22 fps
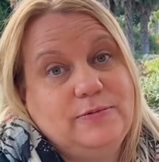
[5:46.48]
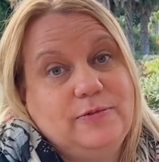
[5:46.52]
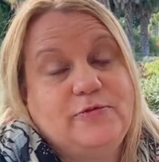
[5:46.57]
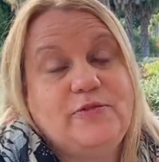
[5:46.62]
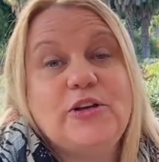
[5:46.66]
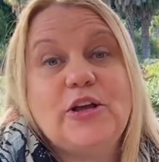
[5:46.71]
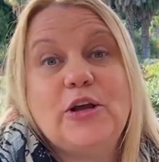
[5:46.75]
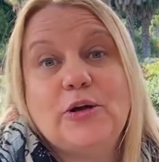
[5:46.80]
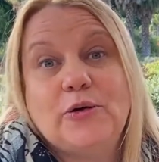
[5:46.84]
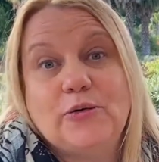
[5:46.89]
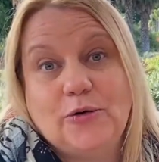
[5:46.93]

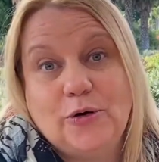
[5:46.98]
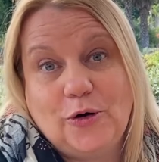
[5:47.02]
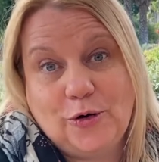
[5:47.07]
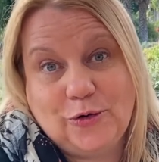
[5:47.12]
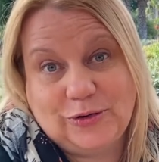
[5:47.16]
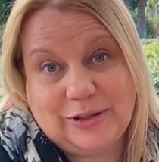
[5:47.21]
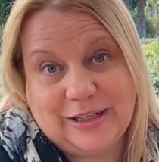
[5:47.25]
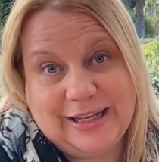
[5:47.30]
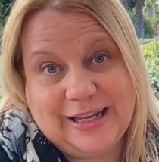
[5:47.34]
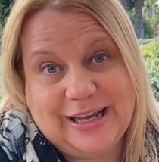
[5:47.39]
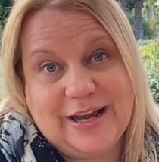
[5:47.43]
few
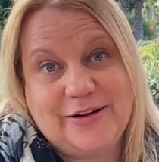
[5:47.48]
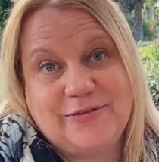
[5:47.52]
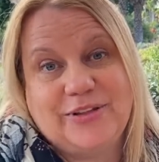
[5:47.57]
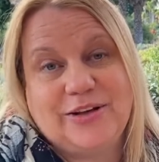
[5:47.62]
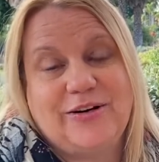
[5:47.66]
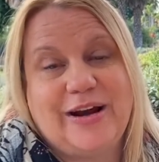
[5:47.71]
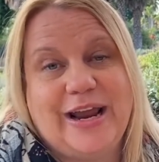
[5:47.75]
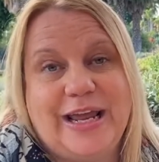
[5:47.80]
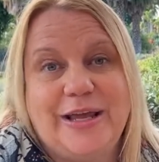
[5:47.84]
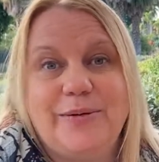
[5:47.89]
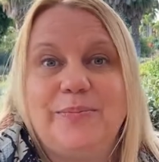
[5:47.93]
only of
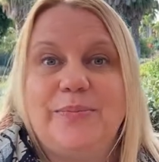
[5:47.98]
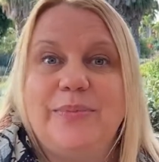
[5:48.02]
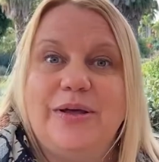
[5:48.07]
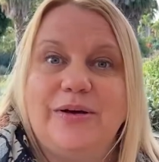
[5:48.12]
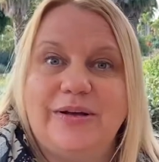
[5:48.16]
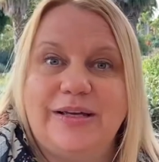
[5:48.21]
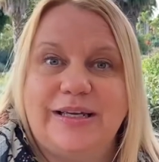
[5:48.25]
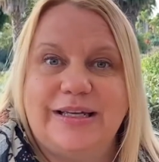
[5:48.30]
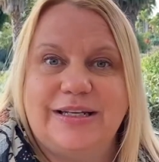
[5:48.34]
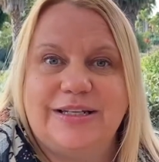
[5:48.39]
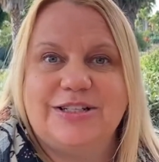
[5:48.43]
their 8
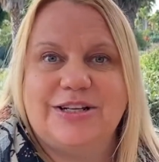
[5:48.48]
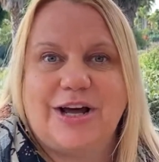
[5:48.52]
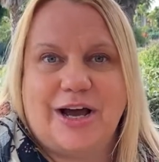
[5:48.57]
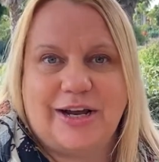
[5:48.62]
million